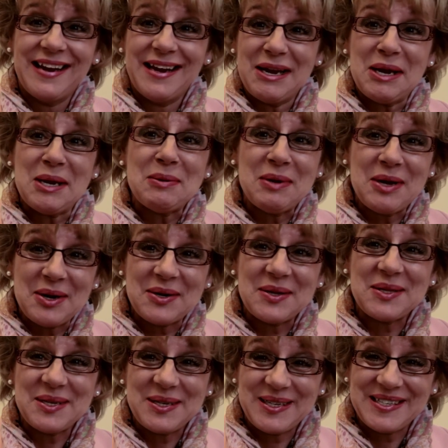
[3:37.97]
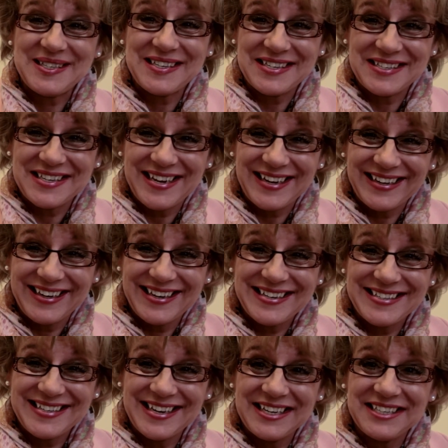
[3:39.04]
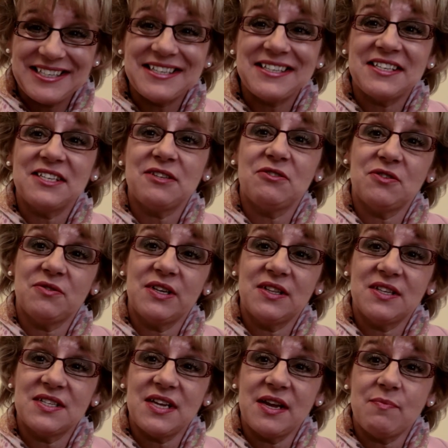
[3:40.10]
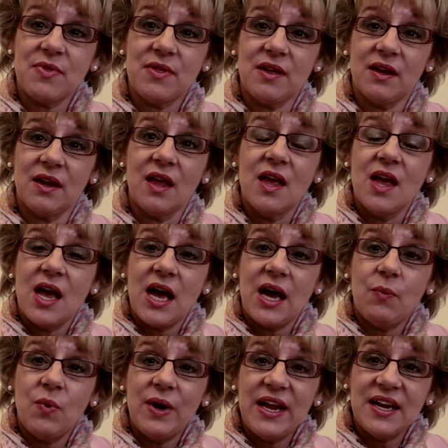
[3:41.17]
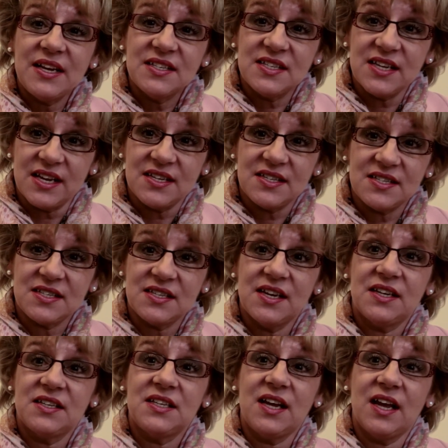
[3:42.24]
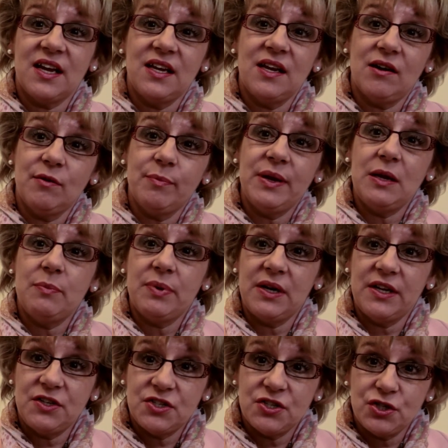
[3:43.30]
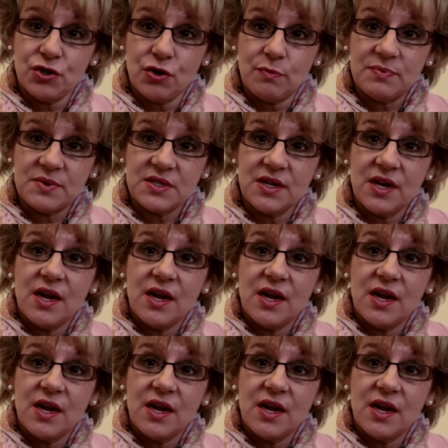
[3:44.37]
Here we are 36 years later, still doing the same thing, and we exist to get young people into jobs.